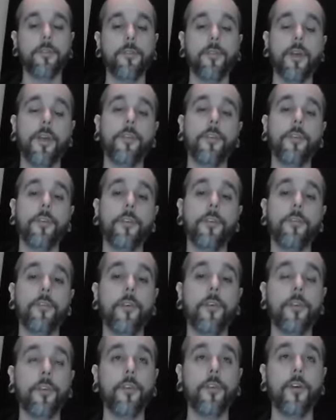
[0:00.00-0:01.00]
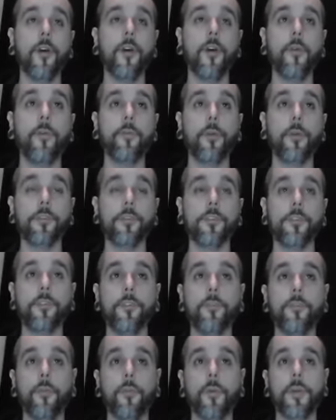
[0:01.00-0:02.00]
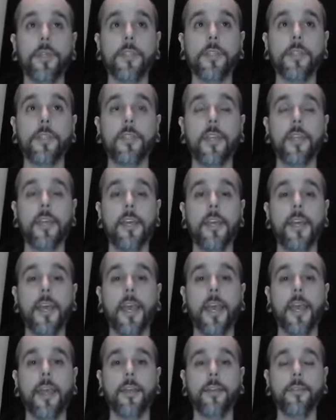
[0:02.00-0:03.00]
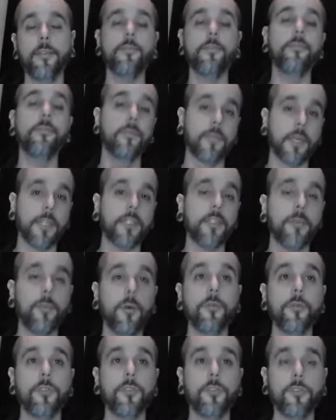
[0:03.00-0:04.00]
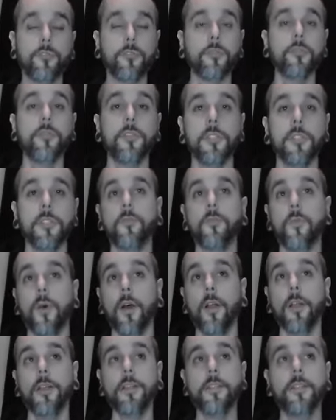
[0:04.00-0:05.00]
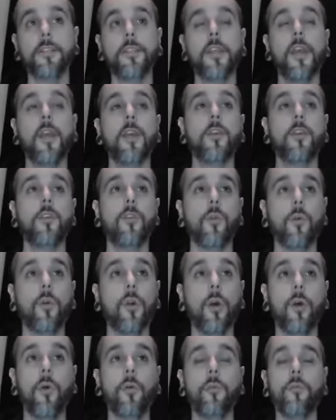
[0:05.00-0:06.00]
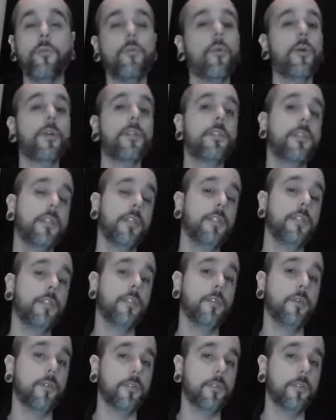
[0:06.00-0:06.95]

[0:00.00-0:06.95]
Rather, you're about your own personal voice. And I suppose truths as well as your own voice is your